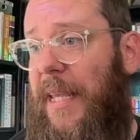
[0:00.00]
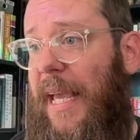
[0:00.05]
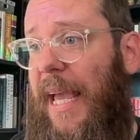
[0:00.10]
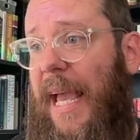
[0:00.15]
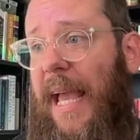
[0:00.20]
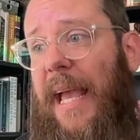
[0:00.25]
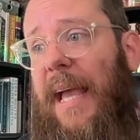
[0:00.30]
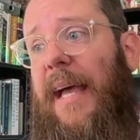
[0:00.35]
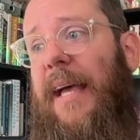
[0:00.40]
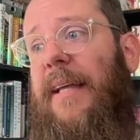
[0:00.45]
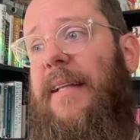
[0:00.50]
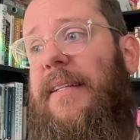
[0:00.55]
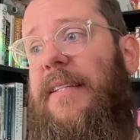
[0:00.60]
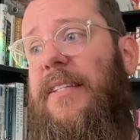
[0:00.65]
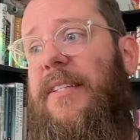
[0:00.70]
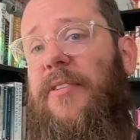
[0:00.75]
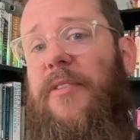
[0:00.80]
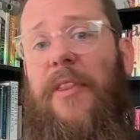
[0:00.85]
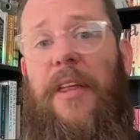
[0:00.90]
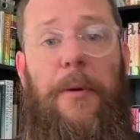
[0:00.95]
and
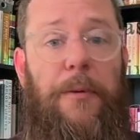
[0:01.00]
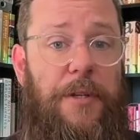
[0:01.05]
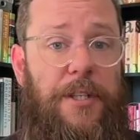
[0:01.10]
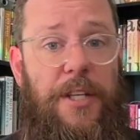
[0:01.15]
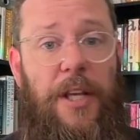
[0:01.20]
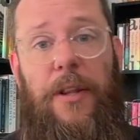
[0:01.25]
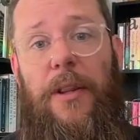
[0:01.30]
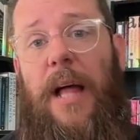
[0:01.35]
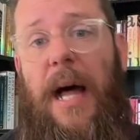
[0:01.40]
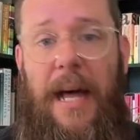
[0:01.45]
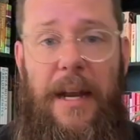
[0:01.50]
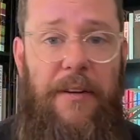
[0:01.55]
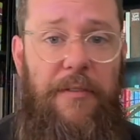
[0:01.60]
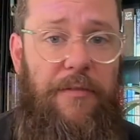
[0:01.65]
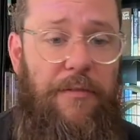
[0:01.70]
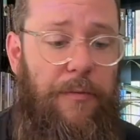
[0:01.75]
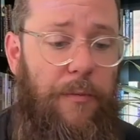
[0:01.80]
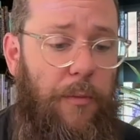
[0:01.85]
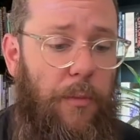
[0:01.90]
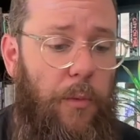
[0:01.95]
there was a lot of
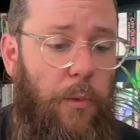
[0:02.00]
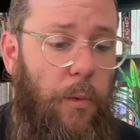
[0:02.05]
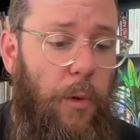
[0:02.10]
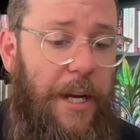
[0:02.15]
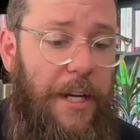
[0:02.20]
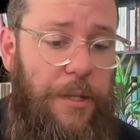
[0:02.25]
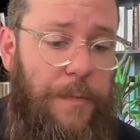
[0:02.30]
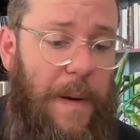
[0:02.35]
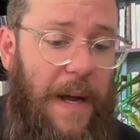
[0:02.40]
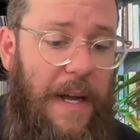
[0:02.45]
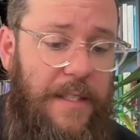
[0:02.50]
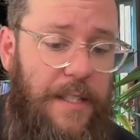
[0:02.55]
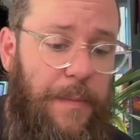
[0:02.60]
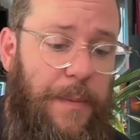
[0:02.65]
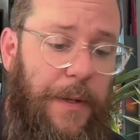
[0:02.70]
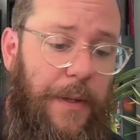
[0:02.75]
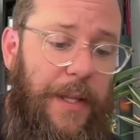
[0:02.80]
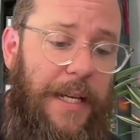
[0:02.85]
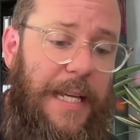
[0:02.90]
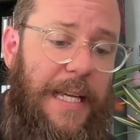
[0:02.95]
rich
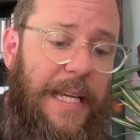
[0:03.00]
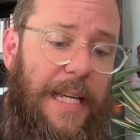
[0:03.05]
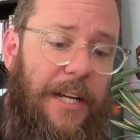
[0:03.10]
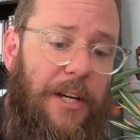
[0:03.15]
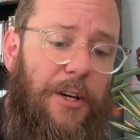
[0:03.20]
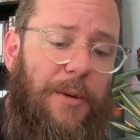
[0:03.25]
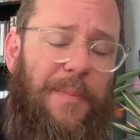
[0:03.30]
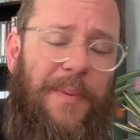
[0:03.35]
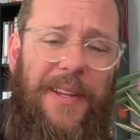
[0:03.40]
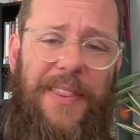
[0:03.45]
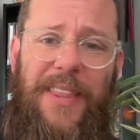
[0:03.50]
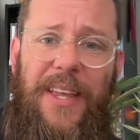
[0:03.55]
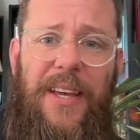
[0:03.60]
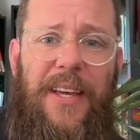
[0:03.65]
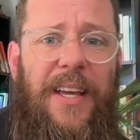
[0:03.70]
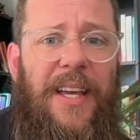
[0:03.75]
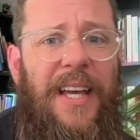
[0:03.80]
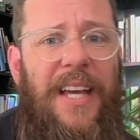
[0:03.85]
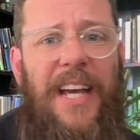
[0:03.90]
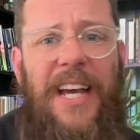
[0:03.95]
possibility here. But the
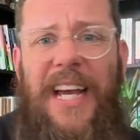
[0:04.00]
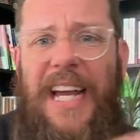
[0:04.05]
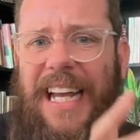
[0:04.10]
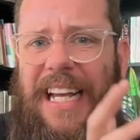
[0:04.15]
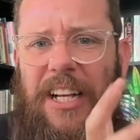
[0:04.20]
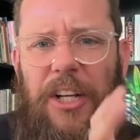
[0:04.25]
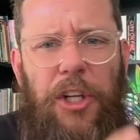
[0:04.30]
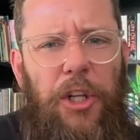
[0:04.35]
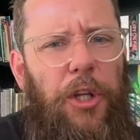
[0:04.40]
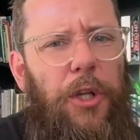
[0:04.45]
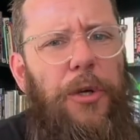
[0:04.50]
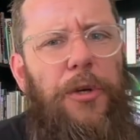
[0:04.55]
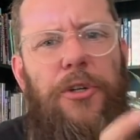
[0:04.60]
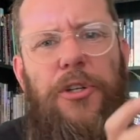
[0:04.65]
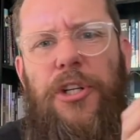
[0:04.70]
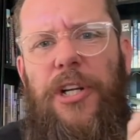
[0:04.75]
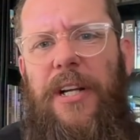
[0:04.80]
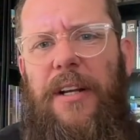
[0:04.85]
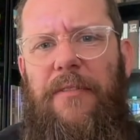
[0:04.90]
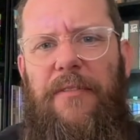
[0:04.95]

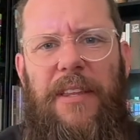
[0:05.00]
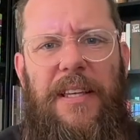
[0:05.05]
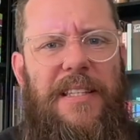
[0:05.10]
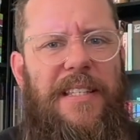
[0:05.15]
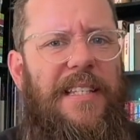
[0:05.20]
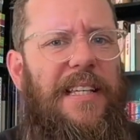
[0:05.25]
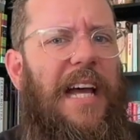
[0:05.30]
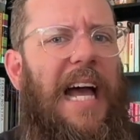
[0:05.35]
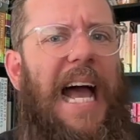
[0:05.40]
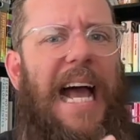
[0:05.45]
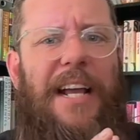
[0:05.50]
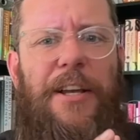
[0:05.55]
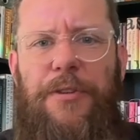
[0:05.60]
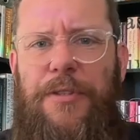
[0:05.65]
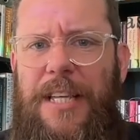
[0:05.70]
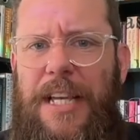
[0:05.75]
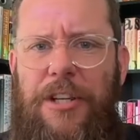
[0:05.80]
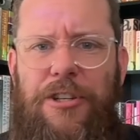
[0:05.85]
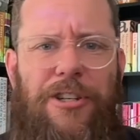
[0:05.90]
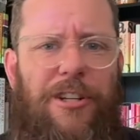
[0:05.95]
inclusion of this
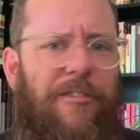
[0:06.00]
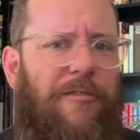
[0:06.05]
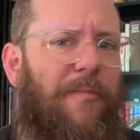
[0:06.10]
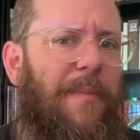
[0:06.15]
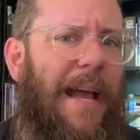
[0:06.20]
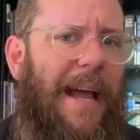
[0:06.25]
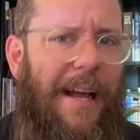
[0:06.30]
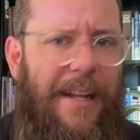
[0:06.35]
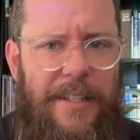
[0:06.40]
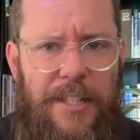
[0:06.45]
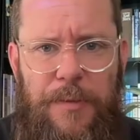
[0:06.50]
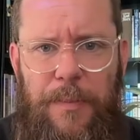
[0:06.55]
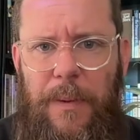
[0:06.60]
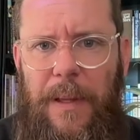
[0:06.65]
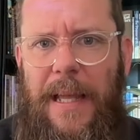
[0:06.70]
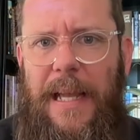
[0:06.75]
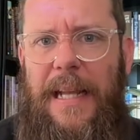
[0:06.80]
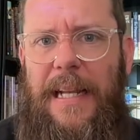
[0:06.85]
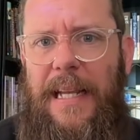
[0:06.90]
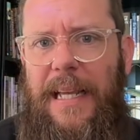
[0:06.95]
accusation of
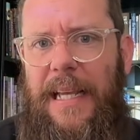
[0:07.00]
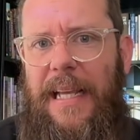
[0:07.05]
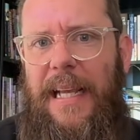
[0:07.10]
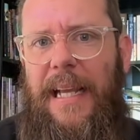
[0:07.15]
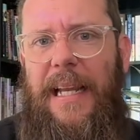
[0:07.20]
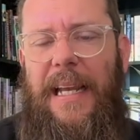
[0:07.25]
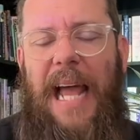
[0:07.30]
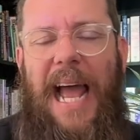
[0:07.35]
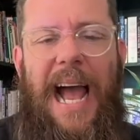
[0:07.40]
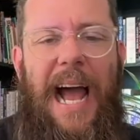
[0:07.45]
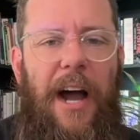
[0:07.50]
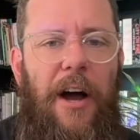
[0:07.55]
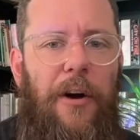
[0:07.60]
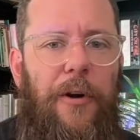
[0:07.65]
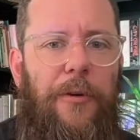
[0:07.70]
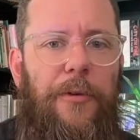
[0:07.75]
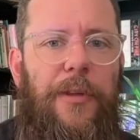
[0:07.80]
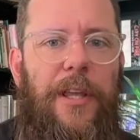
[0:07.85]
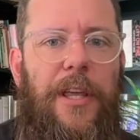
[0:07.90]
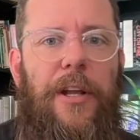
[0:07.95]
mansplaining and how